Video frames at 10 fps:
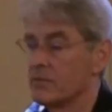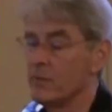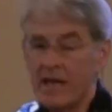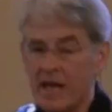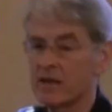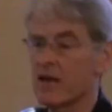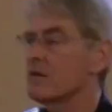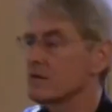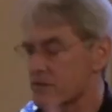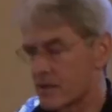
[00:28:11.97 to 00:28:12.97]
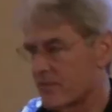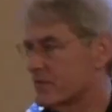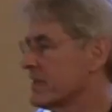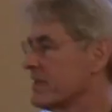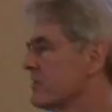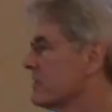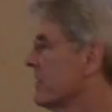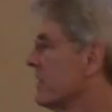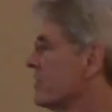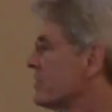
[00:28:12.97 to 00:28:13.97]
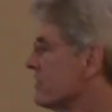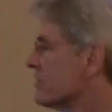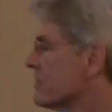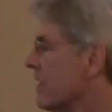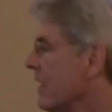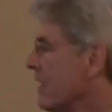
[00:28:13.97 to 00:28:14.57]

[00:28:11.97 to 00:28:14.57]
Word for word: we had countless conversations on issues